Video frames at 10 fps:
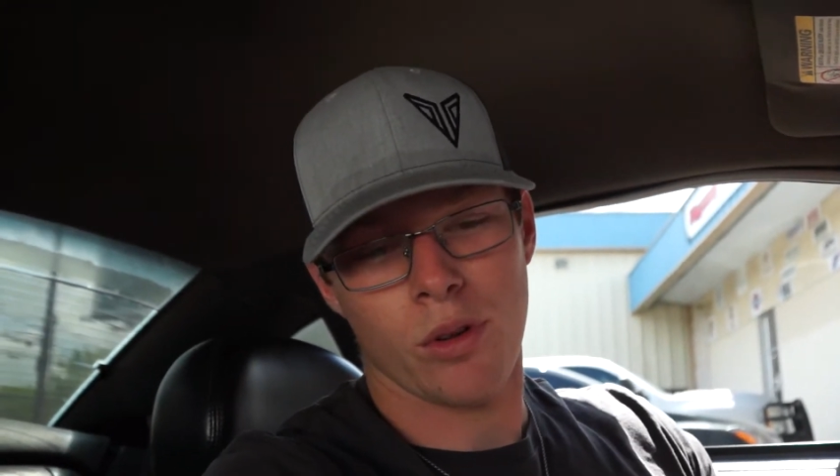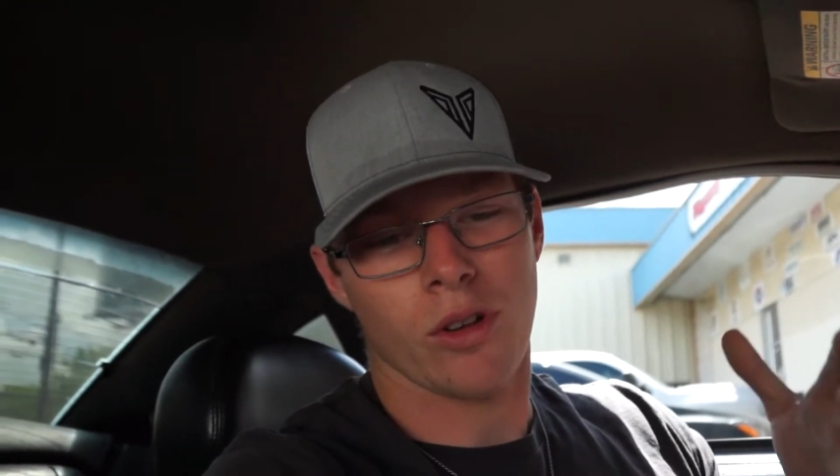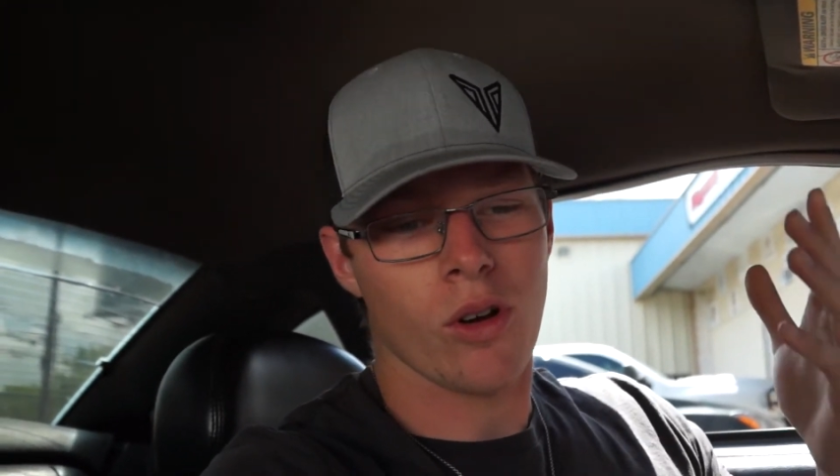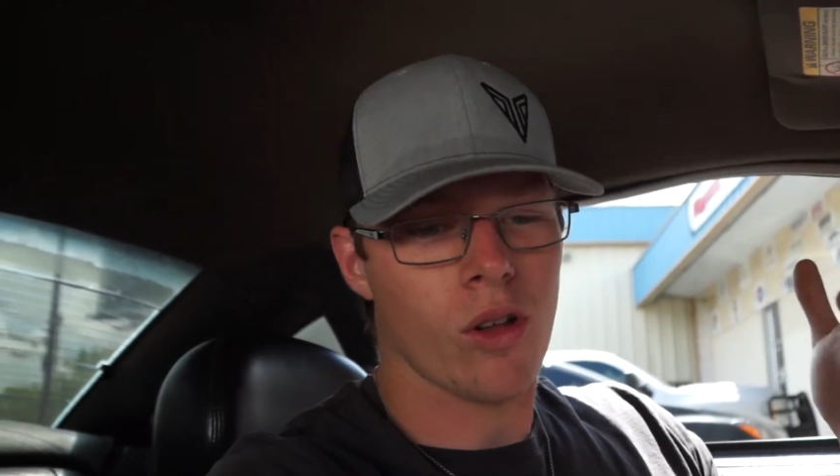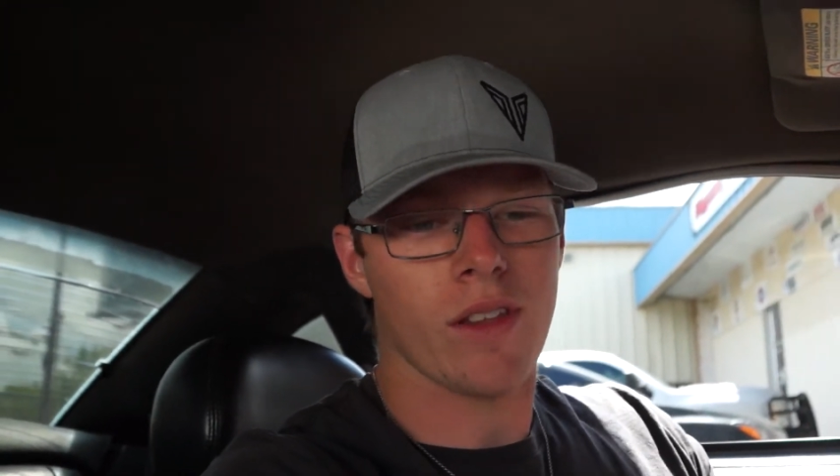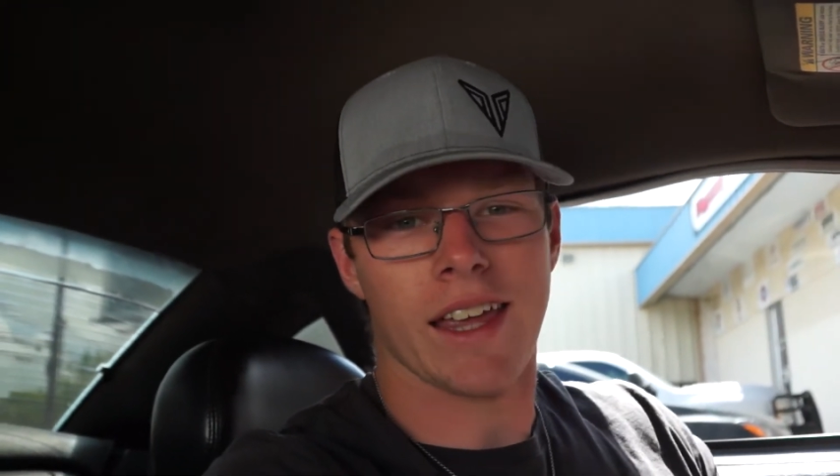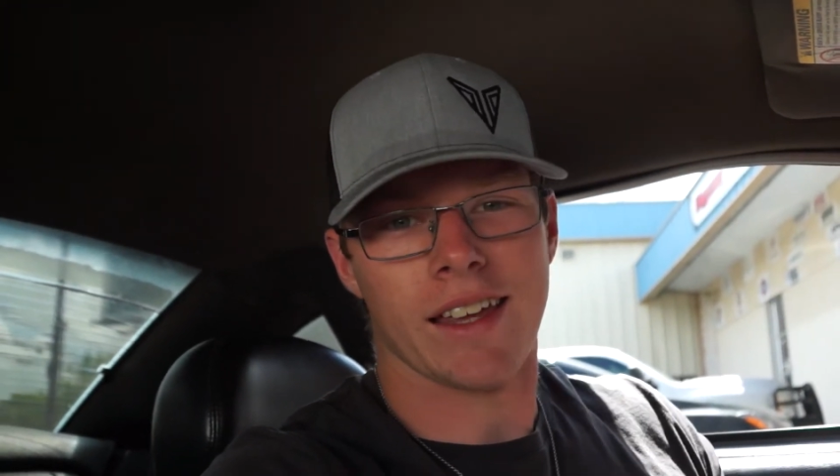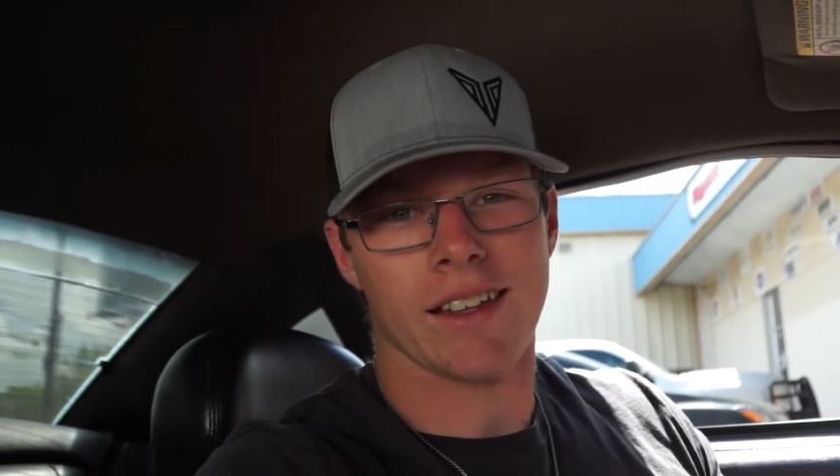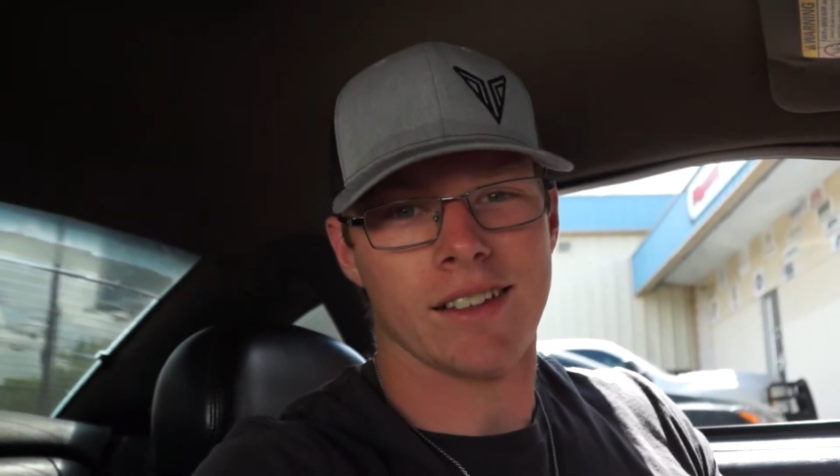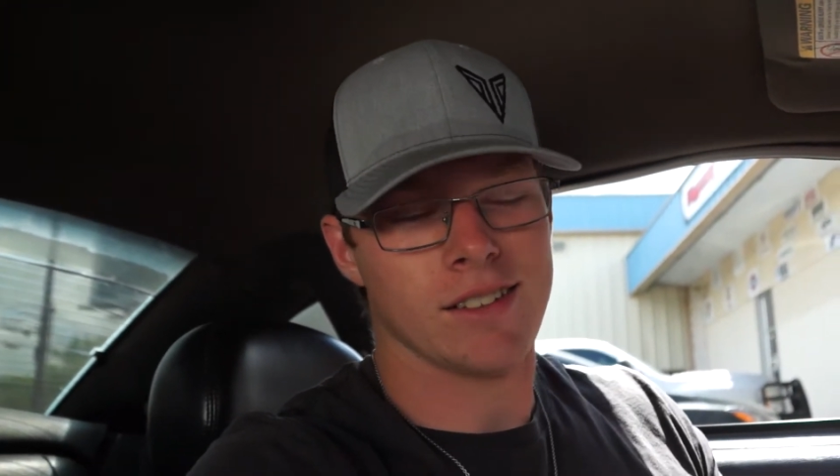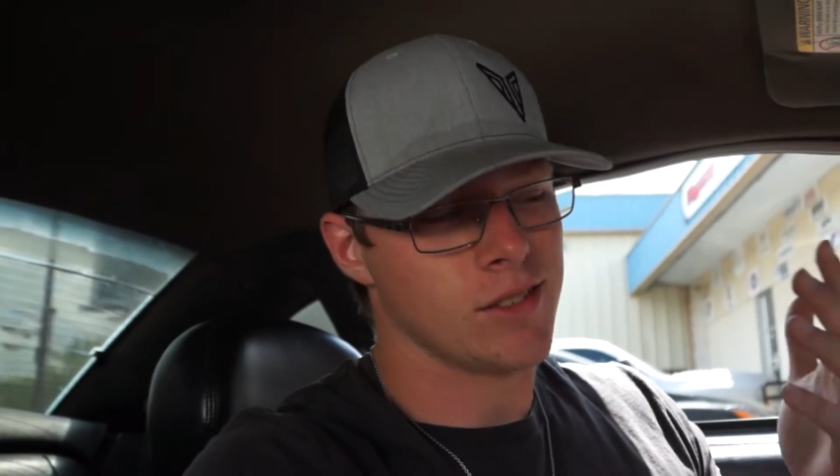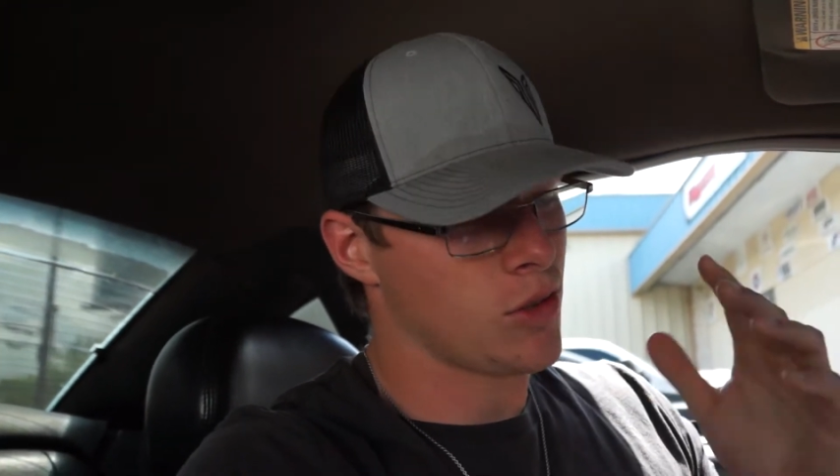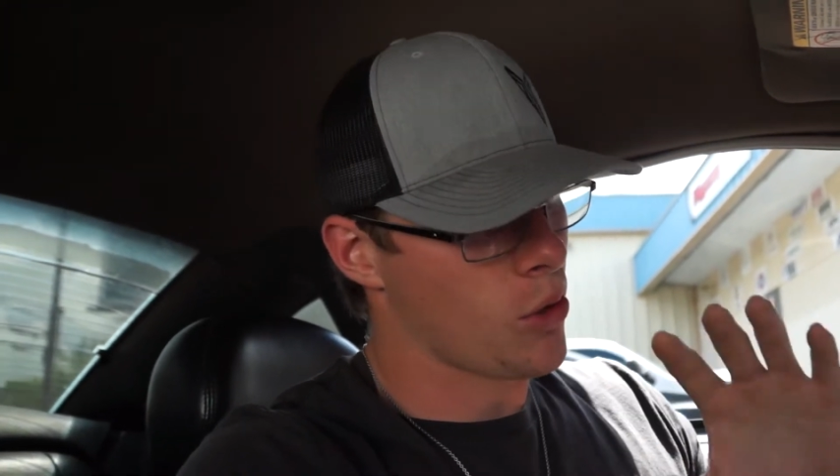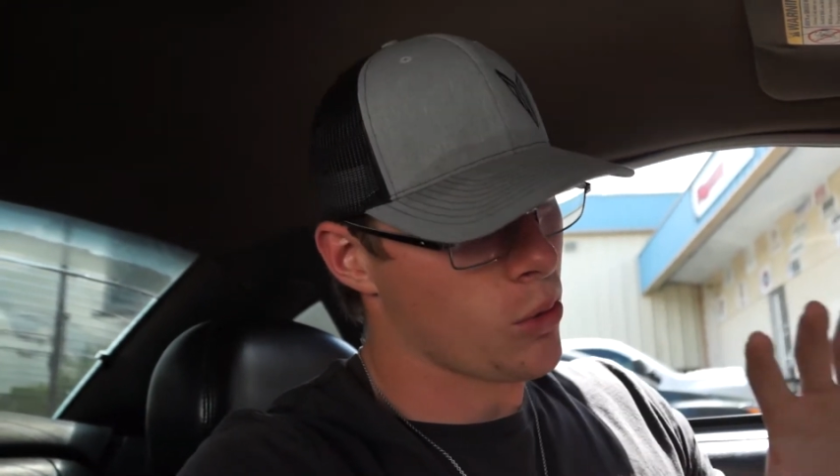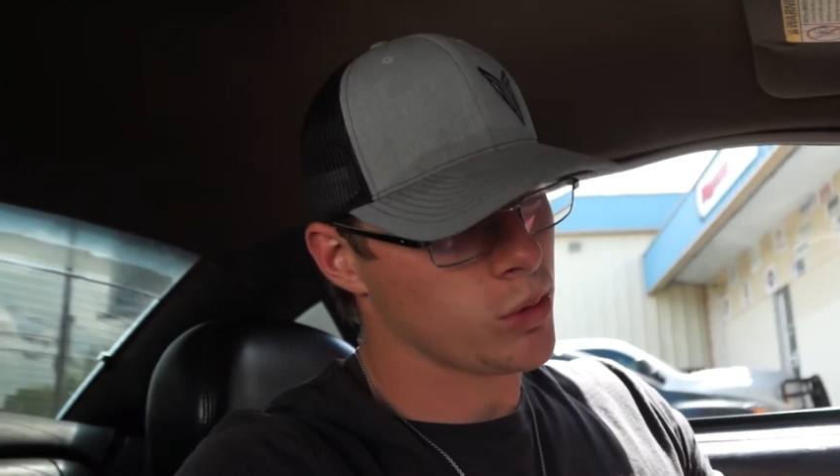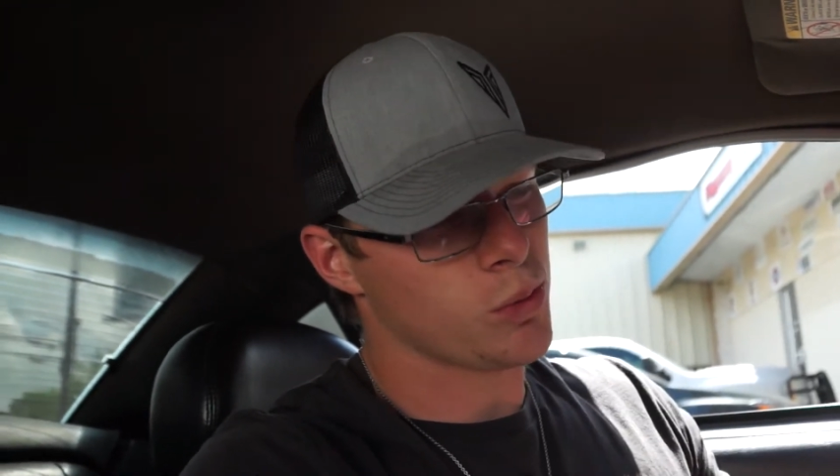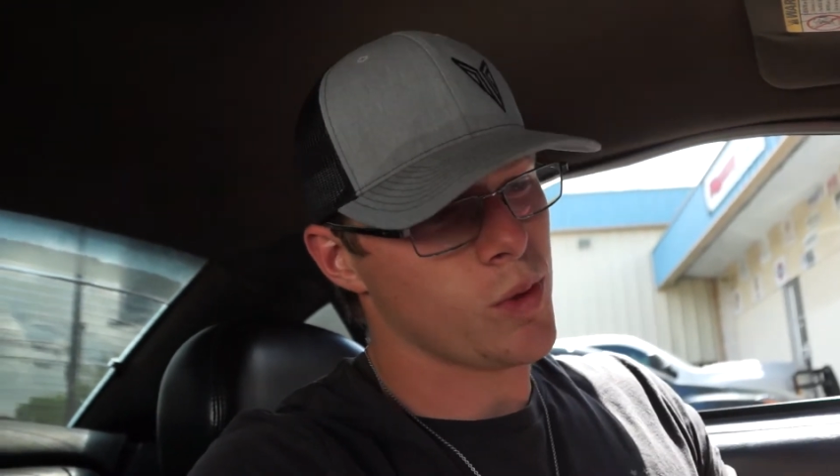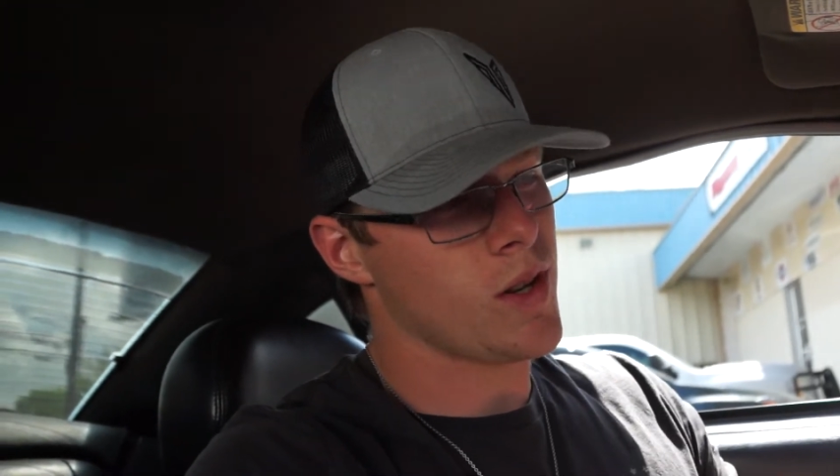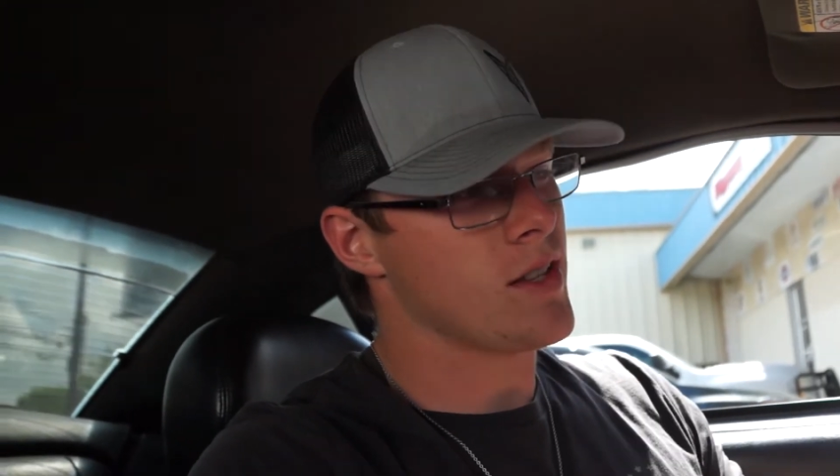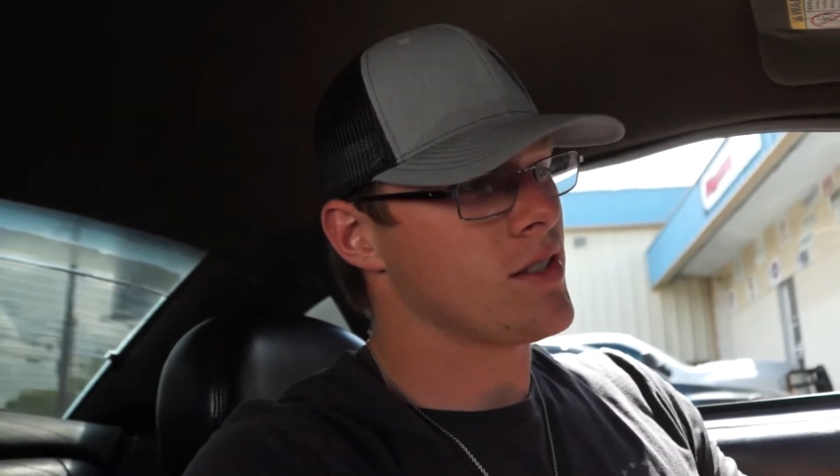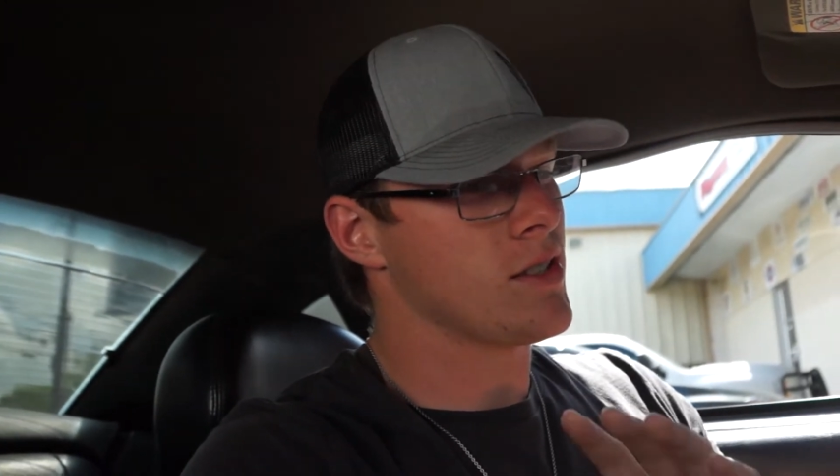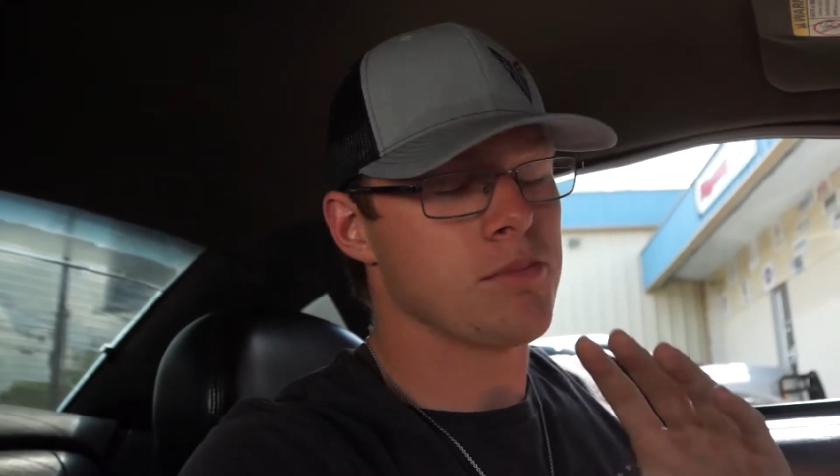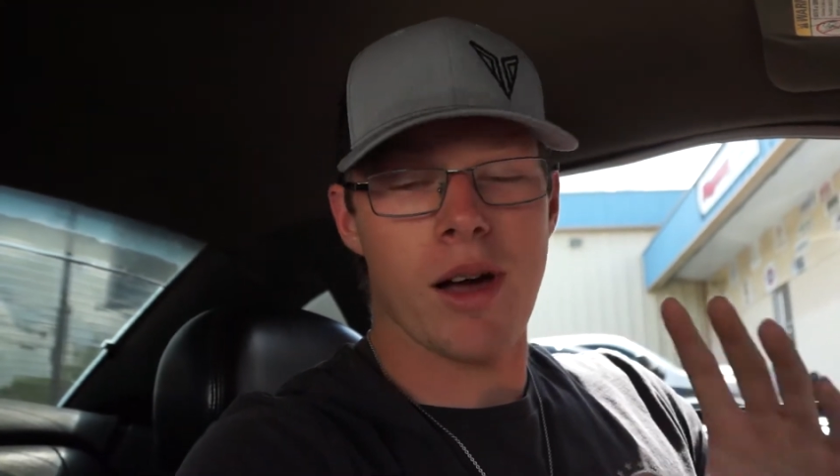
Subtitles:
They're all like older ones,